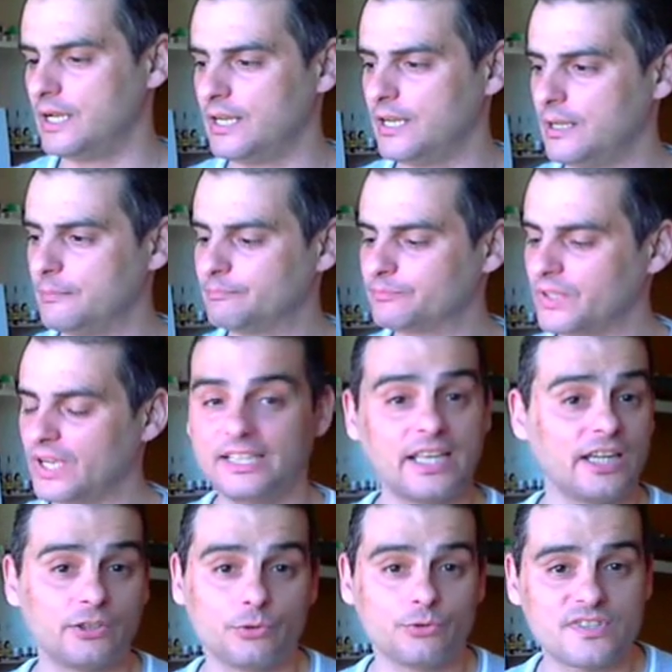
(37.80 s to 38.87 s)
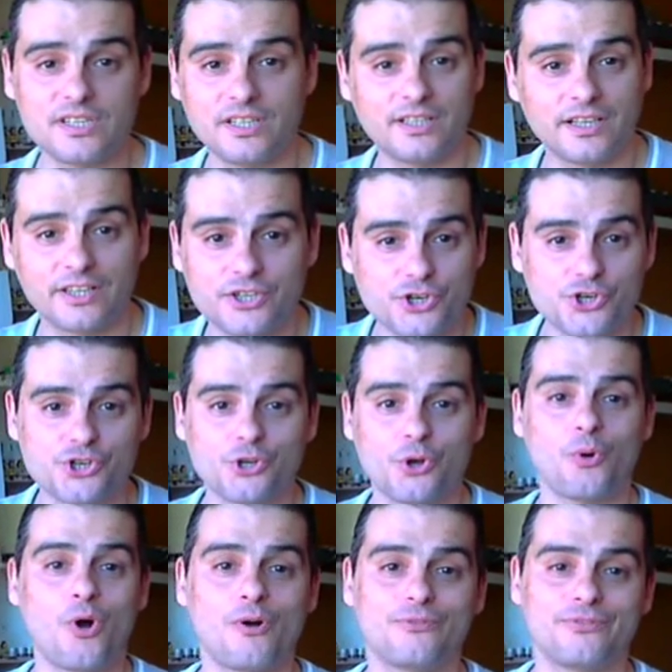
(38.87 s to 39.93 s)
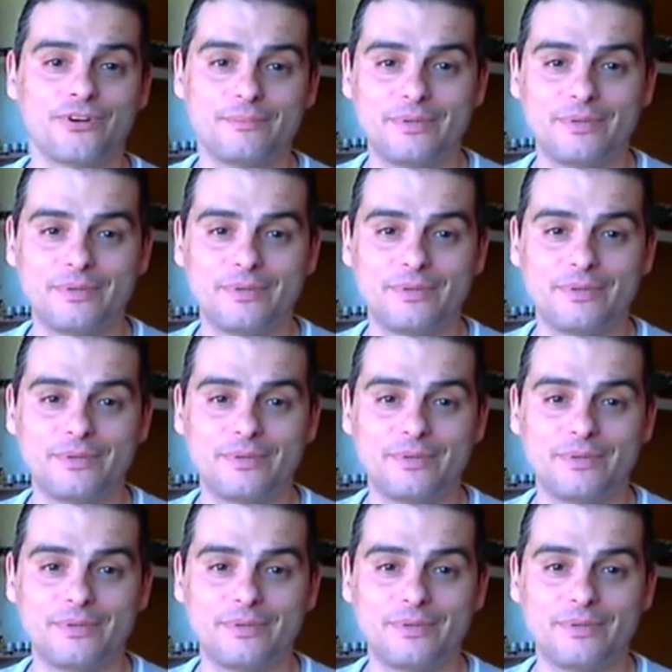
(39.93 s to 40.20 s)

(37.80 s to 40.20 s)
and I don't see it as a show off.